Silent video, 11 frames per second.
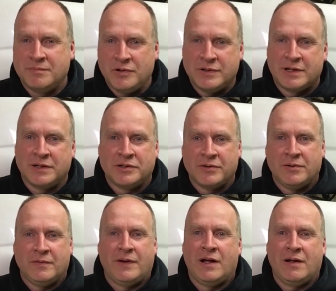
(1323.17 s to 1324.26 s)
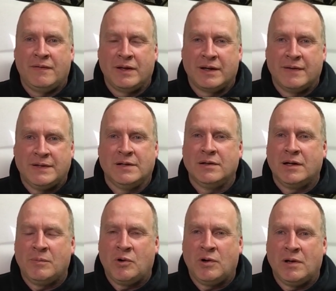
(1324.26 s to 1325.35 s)
boost control valve that gives you a little
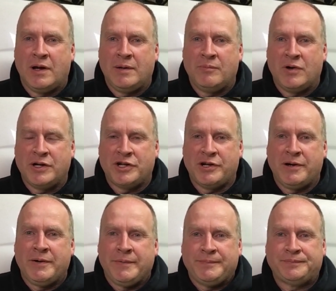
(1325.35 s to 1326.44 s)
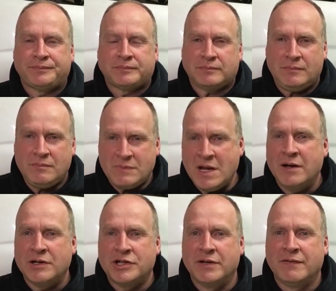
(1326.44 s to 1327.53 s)
more line pressure, and a
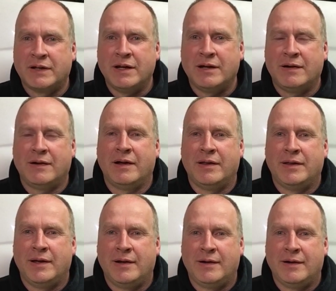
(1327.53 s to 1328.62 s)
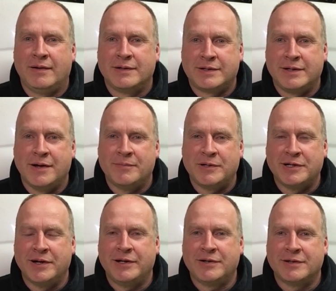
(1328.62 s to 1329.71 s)
shift kit, and then see how much
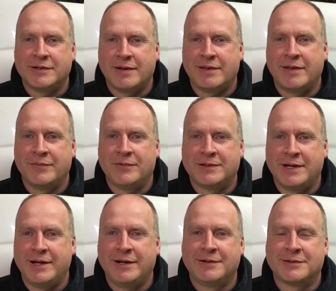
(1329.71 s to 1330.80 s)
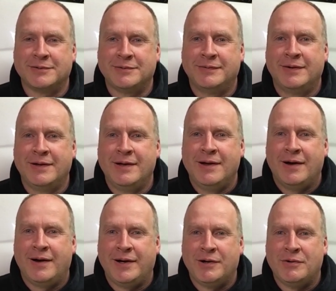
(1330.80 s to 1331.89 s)
nitrous that thing will take. So
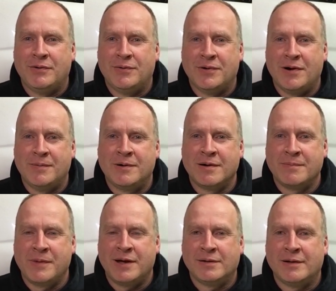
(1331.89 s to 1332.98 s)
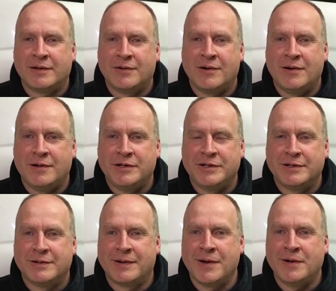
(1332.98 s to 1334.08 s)
I know Robert at Bad Luck Garage
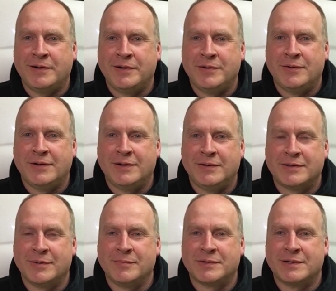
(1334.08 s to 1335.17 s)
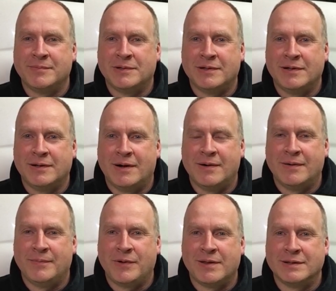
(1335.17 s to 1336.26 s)
is kind of doing something similar
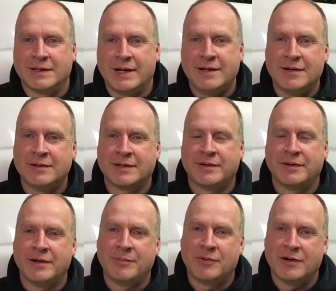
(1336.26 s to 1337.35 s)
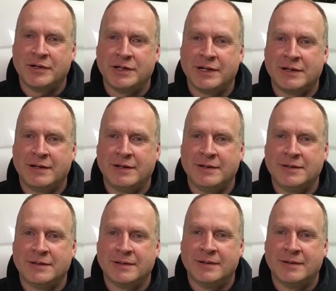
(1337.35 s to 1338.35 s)
with his Chaos Theory project. He's